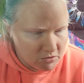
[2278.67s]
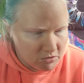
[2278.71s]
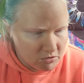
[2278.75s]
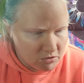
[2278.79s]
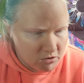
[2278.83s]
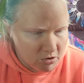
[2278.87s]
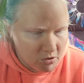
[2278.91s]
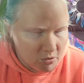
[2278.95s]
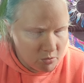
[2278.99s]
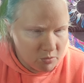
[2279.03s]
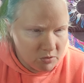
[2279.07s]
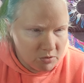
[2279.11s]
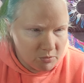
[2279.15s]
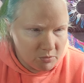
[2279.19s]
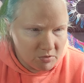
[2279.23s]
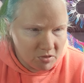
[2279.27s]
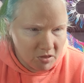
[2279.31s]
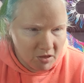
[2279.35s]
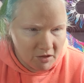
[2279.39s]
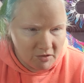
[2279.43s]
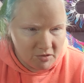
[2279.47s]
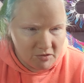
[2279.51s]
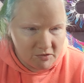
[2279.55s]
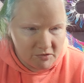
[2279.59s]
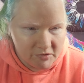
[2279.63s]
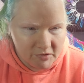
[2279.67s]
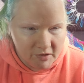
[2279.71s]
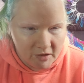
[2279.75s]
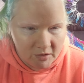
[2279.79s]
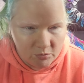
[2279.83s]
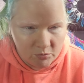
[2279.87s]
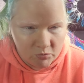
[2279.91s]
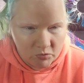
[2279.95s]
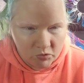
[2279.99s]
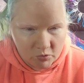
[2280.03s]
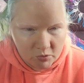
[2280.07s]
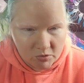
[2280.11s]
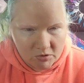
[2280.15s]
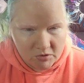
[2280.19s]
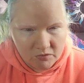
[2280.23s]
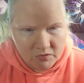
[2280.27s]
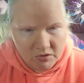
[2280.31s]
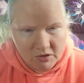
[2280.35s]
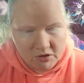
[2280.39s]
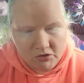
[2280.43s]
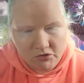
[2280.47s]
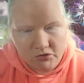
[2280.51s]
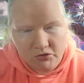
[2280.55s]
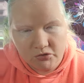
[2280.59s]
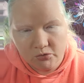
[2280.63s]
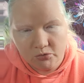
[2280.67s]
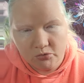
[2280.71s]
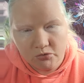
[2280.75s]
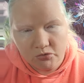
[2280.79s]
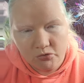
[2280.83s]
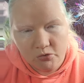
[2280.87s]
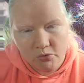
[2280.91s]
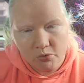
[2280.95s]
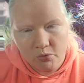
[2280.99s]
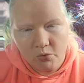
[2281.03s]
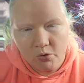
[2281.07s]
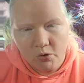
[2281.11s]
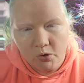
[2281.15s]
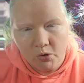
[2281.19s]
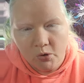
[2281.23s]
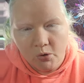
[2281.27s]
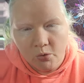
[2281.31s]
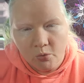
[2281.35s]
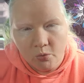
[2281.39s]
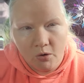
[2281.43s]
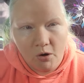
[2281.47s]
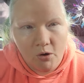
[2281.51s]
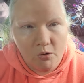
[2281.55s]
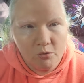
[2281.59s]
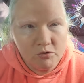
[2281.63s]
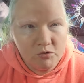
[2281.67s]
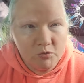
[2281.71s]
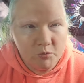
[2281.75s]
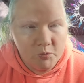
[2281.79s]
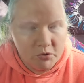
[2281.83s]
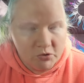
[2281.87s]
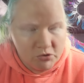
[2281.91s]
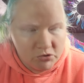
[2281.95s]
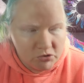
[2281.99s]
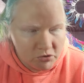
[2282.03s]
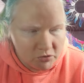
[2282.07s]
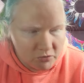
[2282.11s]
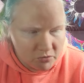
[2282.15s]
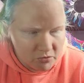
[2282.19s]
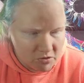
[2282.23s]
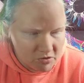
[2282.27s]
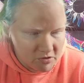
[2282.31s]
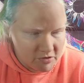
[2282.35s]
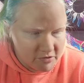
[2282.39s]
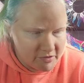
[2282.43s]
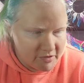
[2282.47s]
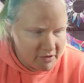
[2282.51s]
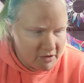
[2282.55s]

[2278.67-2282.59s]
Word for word: you know, we would like the same sort of things too. So we're always pushing for these